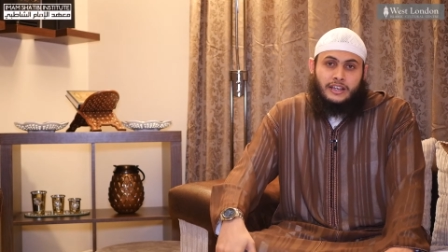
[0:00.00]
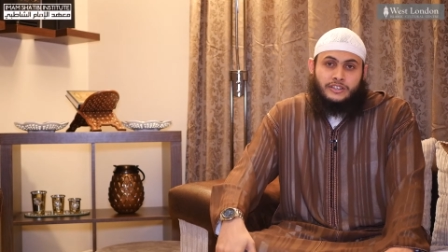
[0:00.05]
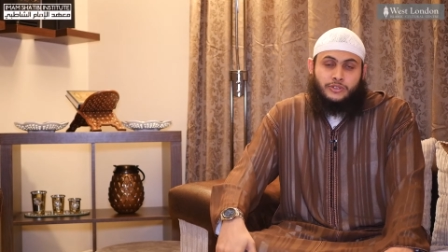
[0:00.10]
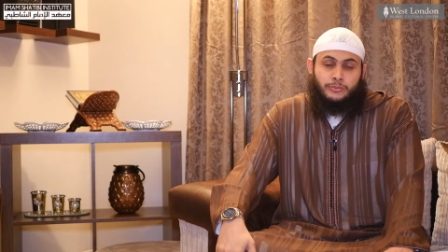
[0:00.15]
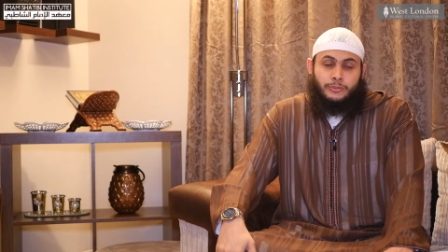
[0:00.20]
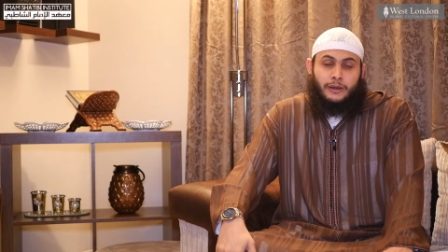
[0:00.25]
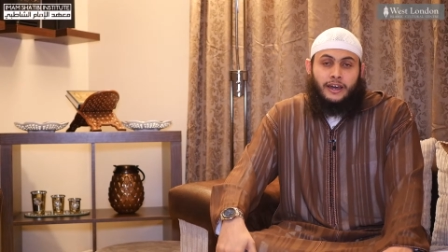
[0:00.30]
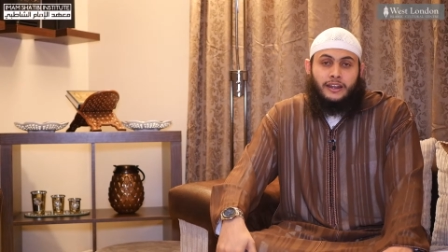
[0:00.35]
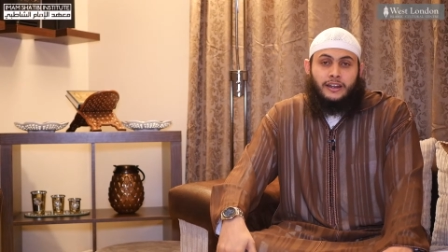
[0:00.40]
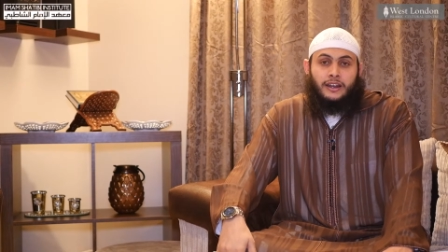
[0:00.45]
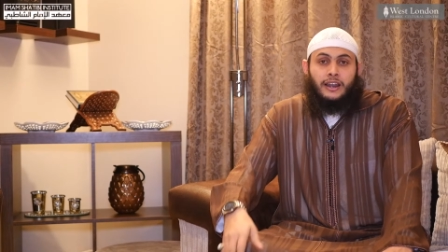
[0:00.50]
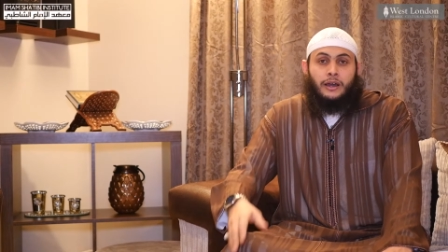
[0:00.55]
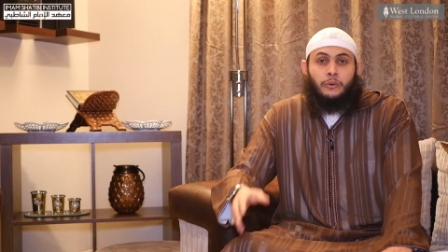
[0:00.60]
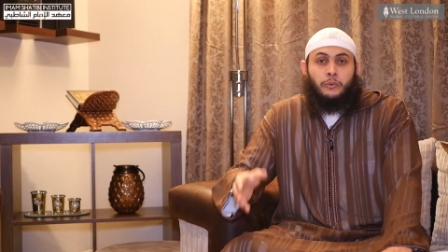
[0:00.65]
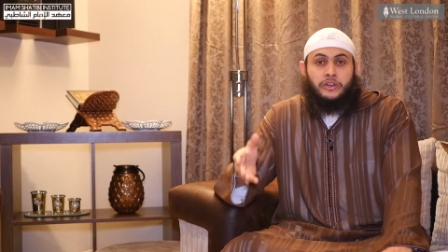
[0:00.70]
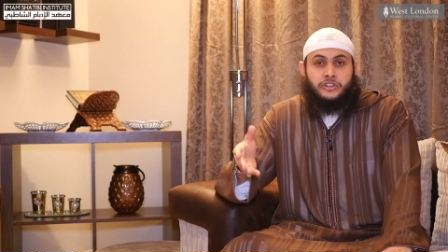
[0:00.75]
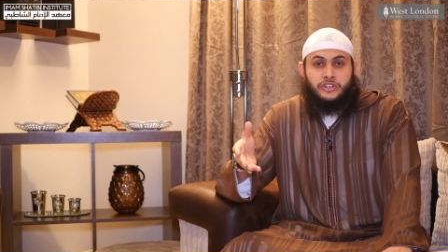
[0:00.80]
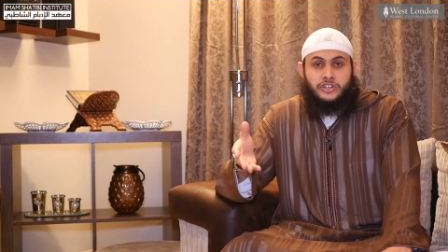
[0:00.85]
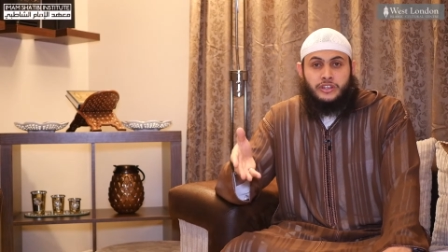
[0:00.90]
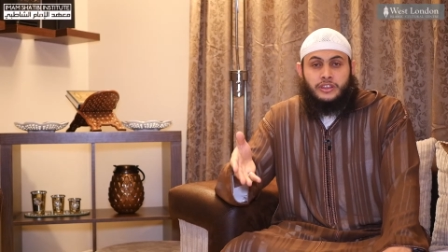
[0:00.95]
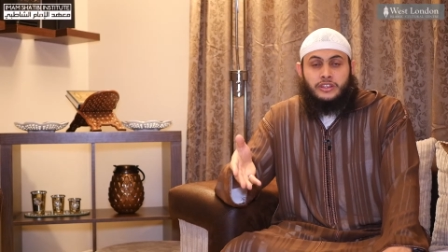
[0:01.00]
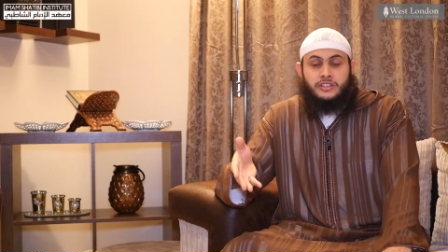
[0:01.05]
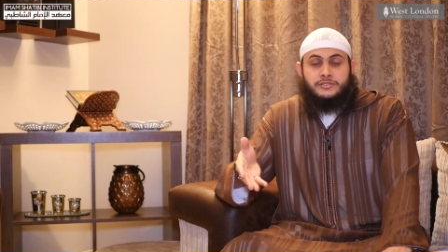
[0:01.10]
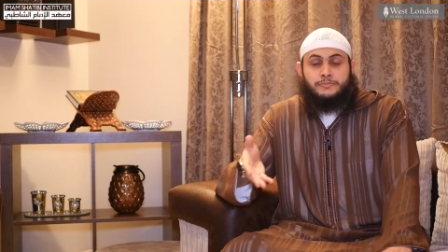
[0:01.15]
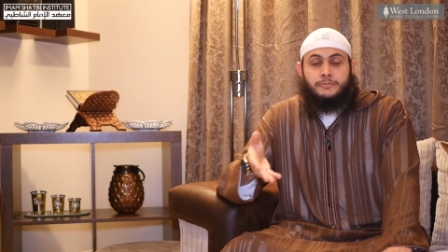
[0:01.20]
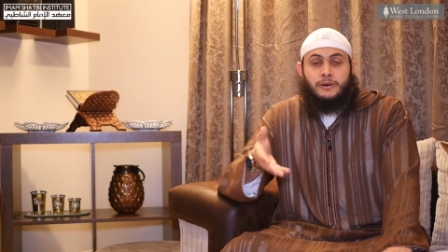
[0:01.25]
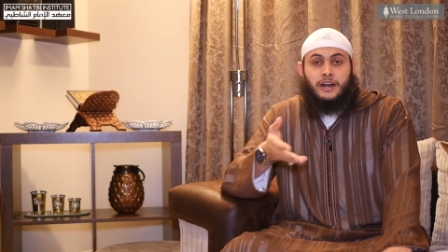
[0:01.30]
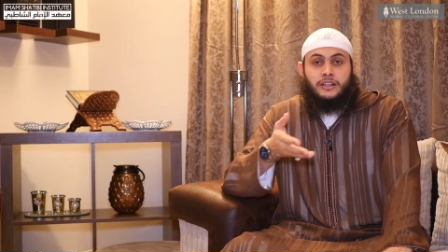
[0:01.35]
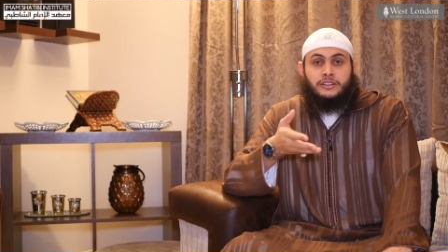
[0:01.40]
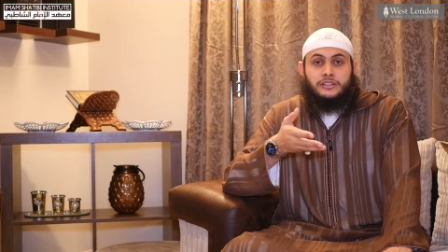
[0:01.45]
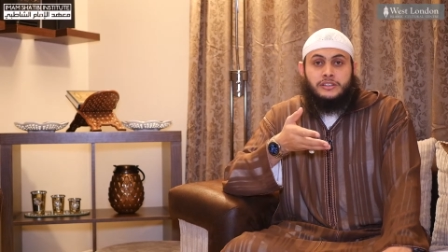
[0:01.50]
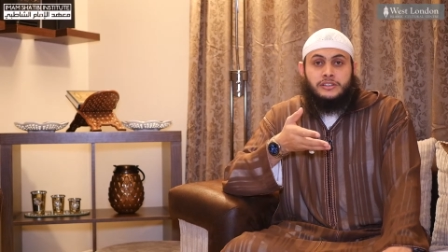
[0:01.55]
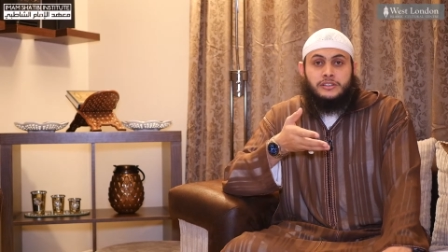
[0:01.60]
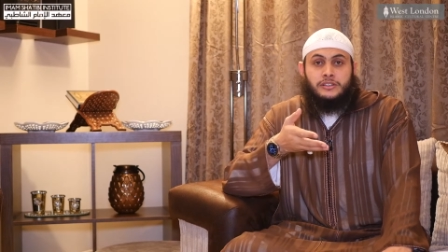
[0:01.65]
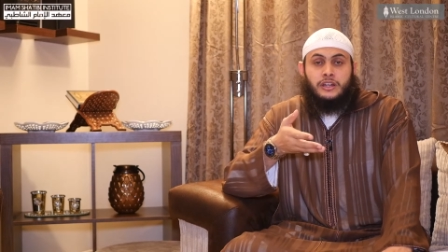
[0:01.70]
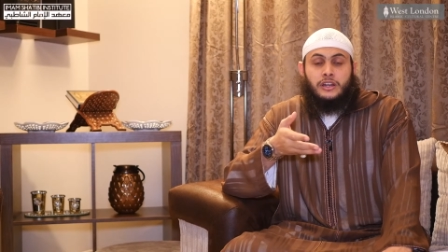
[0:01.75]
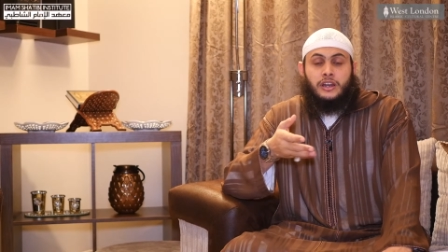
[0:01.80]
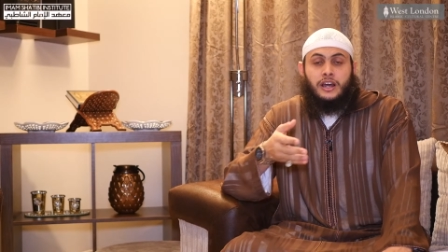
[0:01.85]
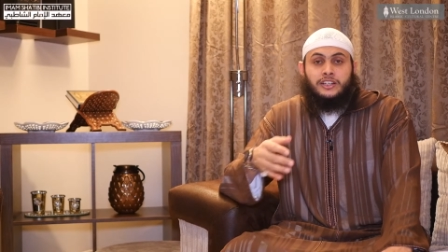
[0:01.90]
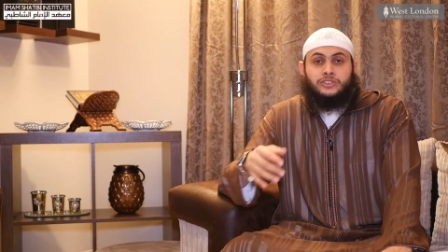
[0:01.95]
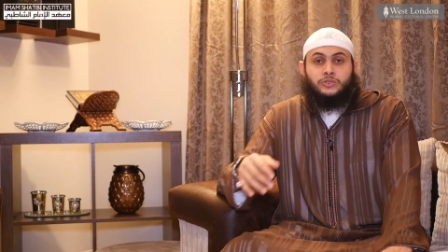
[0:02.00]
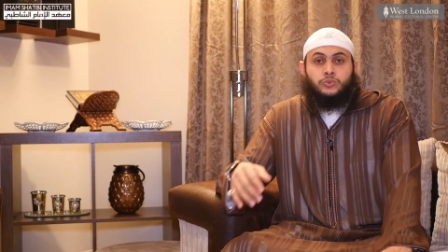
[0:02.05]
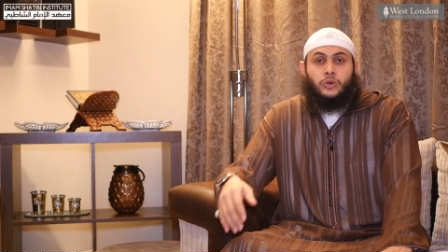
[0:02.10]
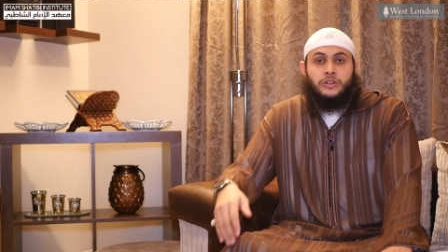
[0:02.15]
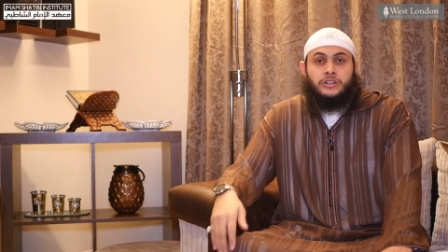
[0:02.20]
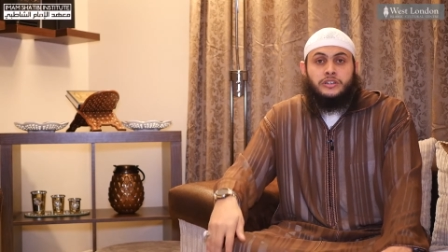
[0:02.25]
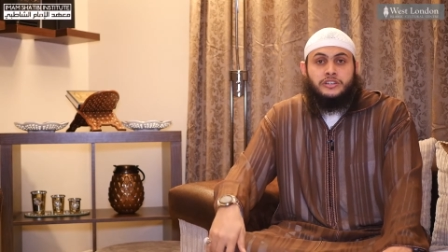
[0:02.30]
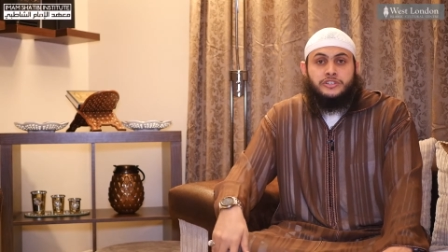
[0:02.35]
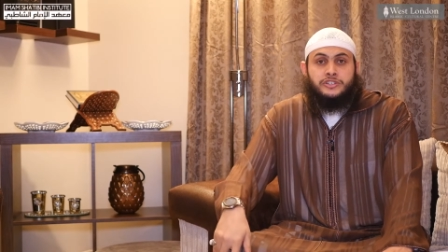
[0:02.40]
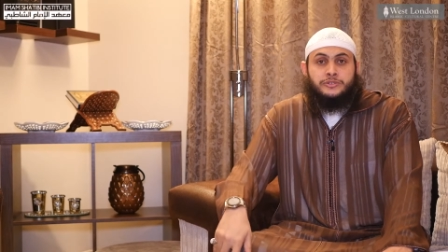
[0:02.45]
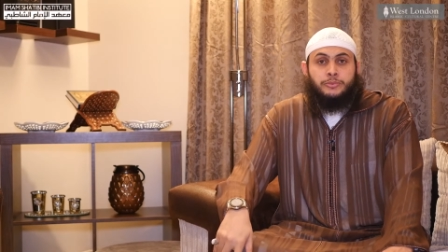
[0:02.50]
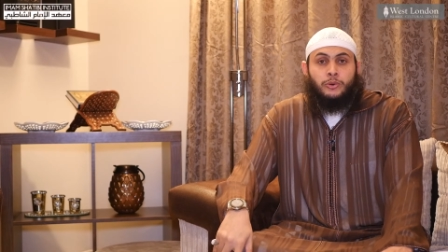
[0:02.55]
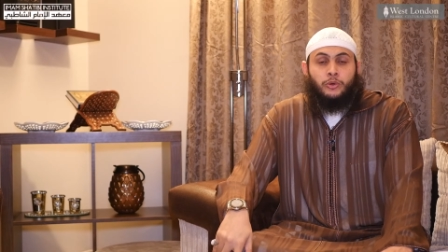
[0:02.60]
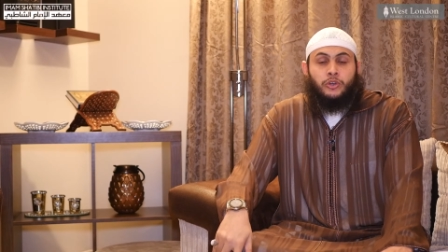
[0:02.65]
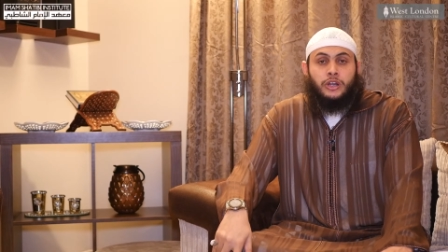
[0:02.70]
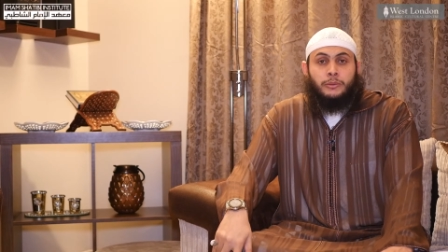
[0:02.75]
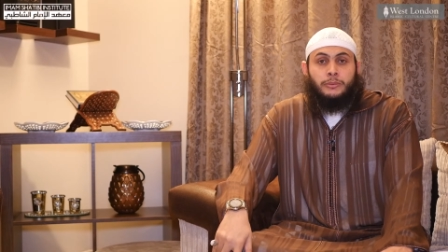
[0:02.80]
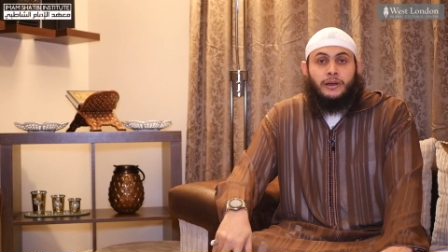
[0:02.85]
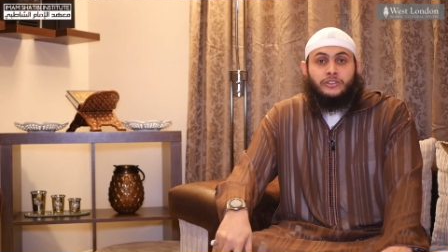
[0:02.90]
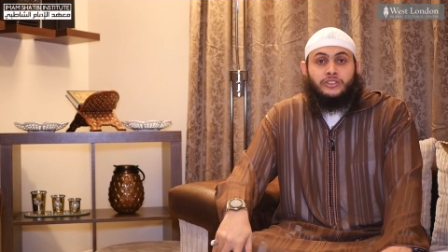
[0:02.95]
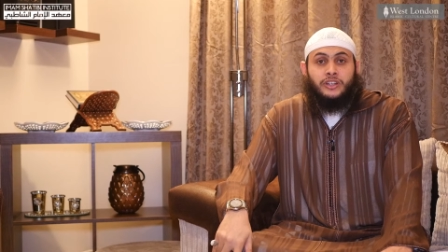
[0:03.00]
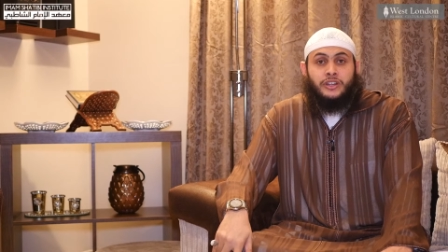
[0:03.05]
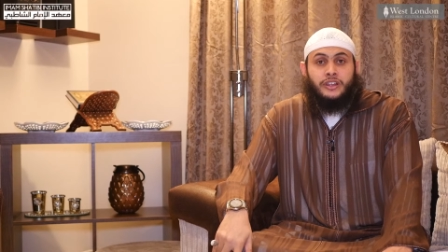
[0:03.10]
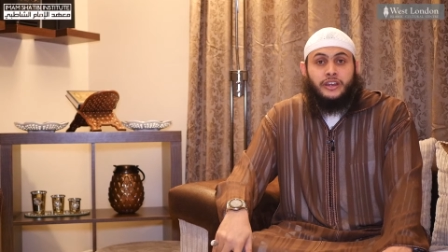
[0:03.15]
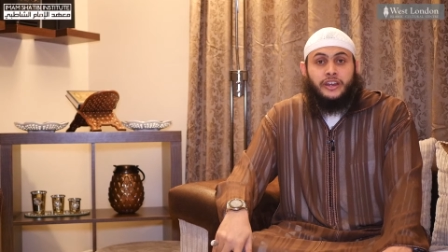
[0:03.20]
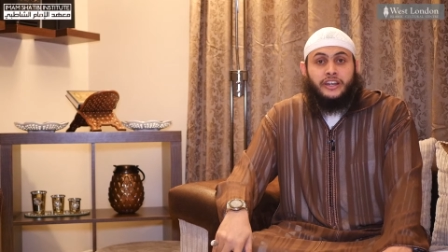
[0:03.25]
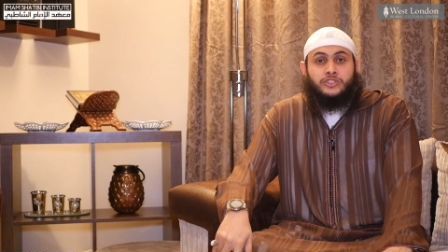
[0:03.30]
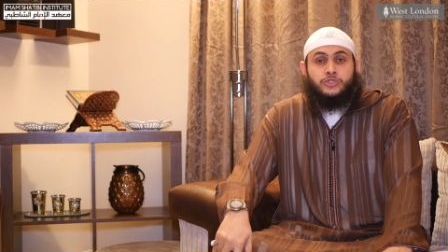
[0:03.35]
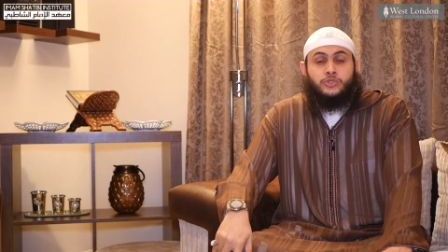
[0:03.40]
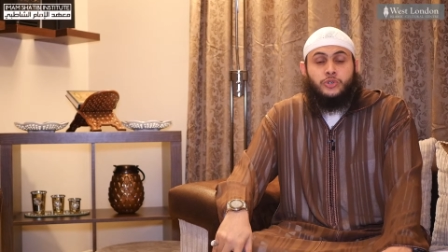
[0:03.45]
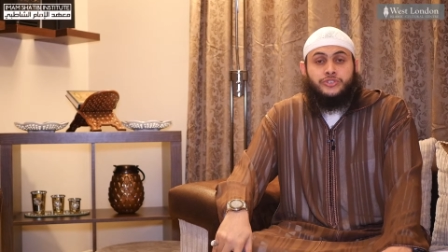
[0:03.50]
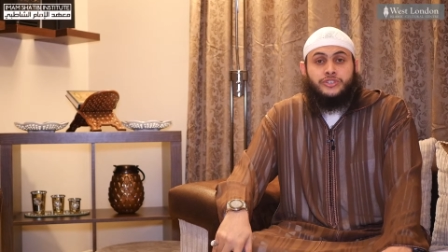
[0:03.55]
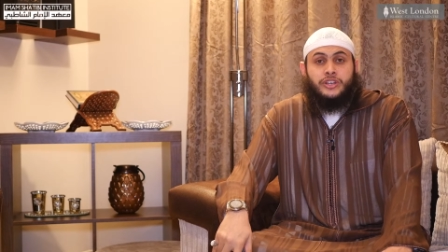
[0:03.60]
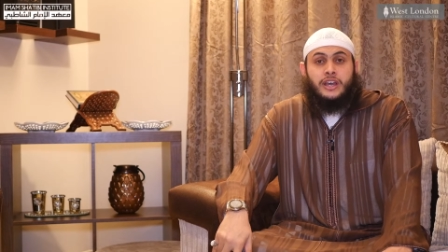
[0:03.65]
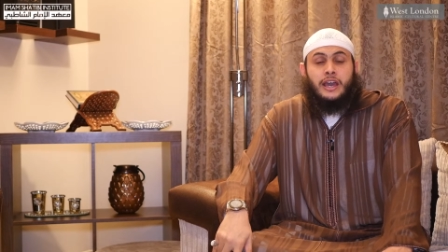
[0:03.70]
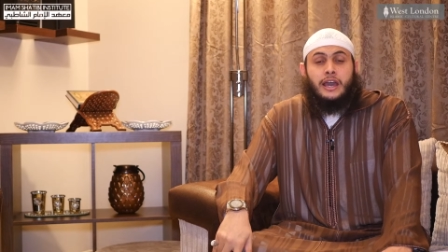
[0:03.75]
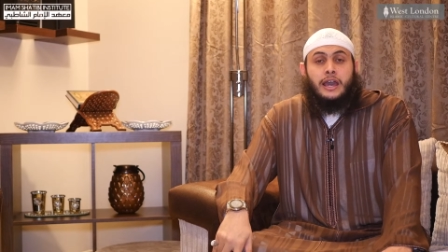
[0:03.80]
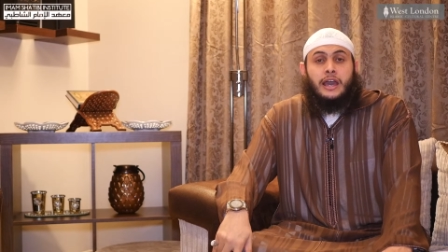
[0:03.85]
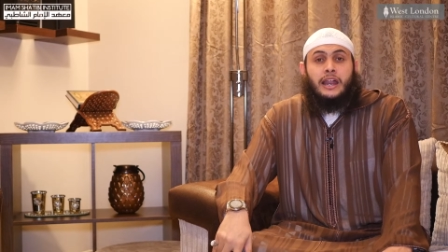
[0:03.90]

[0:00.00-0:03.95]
subhanallah which this part the last one is spoken about in the next juz